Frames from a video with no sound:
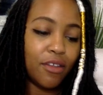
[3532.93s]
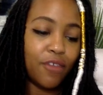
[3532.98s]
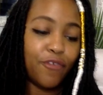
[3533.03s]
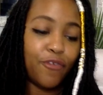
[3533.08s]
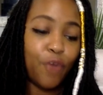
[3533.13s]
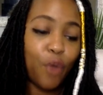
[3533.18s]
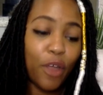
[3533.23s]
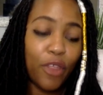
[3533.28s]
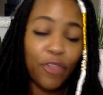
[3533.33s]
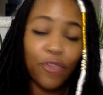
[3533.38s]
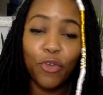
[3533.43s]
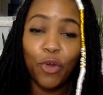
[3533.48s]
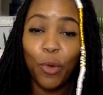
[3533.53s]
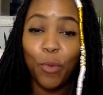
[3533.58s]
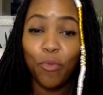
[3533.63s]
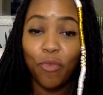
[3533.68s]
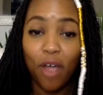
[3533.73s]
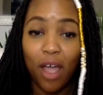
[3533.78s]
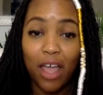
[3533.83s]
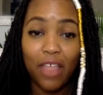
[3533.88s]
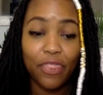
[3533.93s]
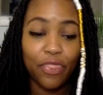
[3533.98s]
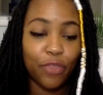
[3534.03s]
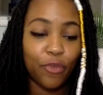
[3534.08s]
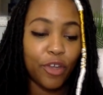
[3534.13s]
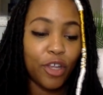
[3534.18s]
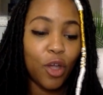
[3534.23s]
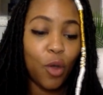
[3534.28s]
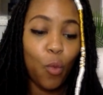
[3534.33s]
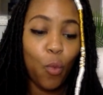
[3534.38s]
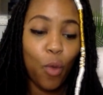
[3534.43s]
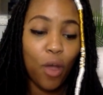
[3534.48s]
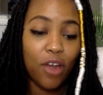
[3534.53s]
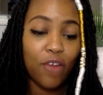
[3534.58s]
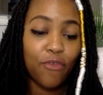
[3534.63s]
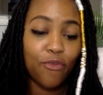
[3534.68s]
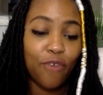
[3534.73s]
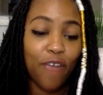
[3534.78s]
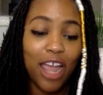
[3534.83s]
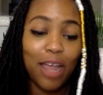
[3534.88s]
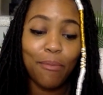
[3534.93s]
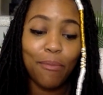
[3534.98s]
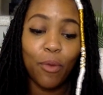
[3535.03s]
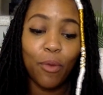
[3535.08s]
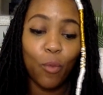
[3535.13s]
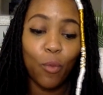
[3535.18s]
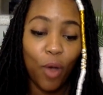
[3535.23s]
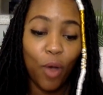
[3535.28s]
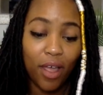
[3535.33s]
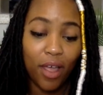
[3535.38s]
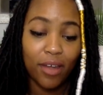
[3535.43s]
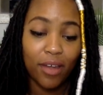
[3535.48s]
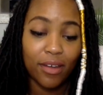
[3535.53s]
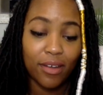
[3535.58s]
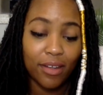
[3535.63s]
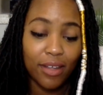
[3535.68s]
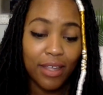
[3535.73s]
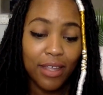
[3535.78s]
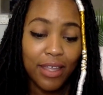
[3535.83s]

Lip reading: 4th Qumran 301, Fragment 1.